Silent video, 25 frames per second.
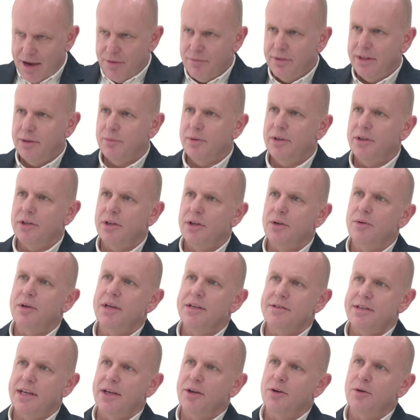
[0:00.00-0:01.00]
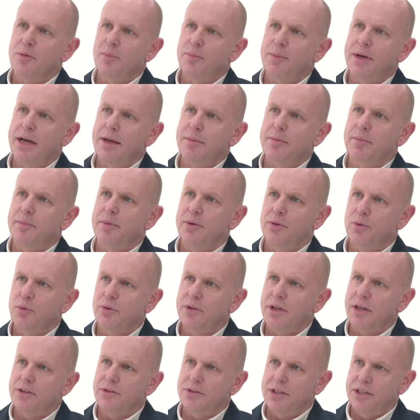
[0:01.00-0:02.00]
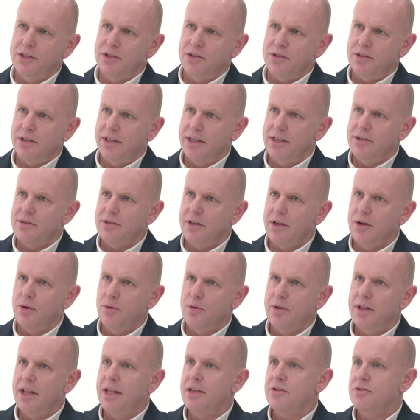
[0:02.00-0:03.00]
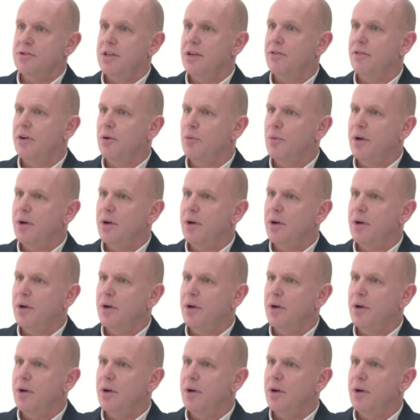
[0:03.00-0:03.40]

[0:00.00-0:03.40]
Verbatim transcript: Everything we do is ink on paper, but all done digitally, so there's zero